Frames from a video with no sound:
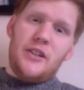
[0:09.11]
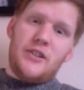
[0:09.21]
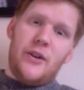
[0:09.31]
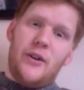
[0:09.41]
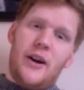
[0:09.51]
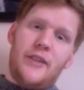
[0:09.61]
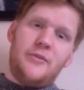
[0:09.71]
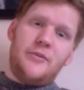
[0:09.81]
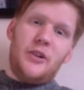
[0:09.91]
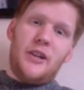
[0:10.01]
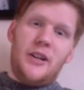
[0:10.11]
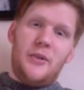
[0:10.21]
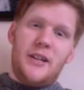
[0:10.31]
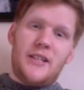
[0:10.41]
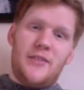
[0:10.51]
So from all the Geek
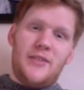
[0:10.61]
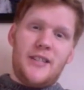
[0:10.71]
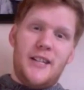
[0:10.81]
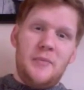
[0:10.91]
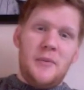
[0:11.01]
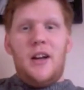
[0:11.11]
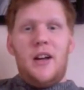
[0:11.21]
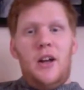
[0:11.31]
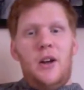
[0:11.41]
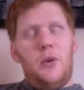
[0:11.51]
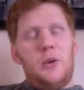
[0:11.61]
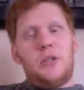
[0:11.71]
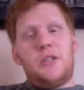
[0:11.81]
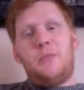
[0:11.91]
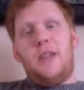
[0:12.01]
Week 7 team, wish
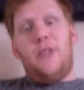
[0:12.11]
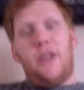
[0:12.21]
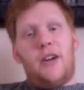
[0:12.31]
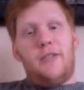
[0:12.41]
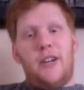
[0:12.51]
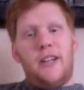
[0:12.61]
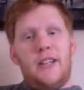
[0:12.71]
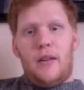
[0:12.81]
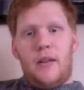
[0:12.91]
her a speedy recovery.